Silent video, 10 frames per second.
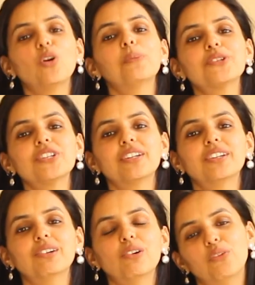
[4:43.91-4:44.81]
option
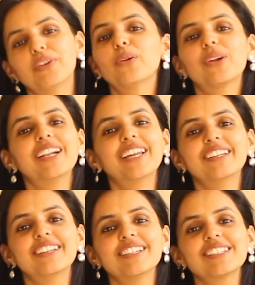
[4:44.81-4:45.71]
of an online
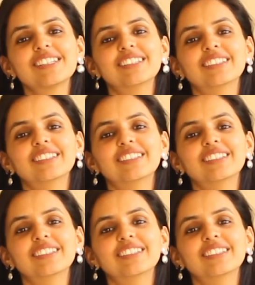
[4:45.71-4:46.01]
test.